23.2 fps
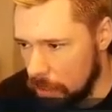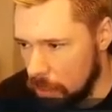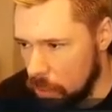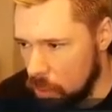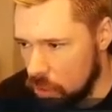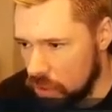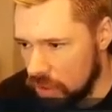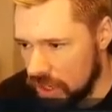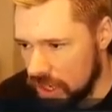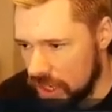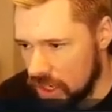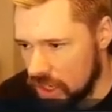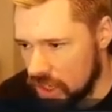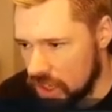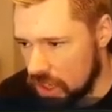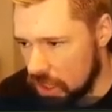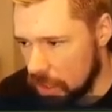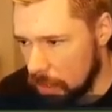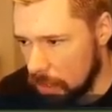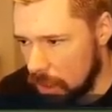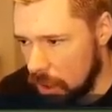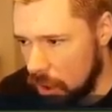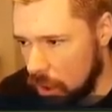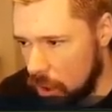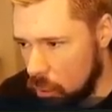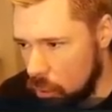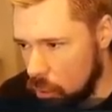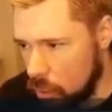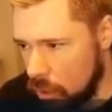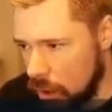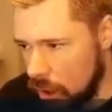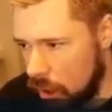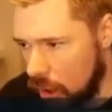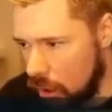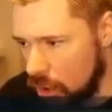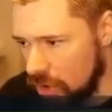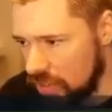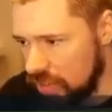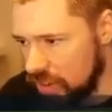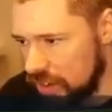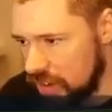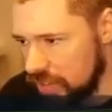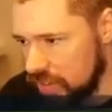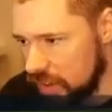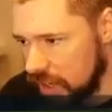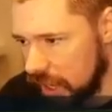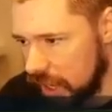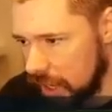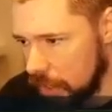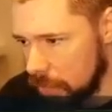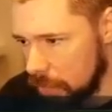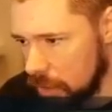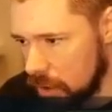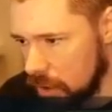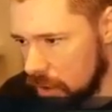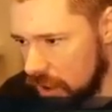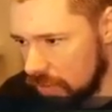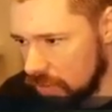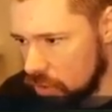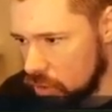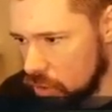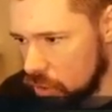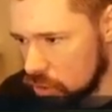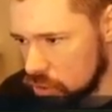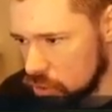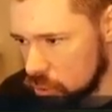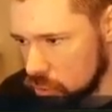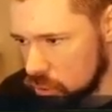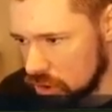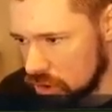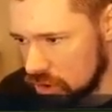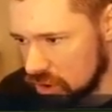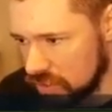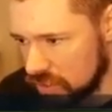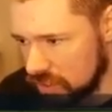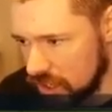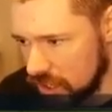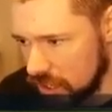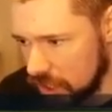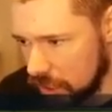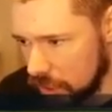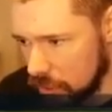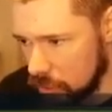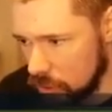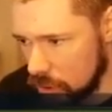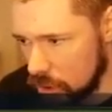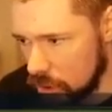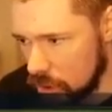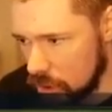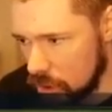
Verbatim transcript: More than anything in my whole, whole FIFA game, I've got to sort the defending out.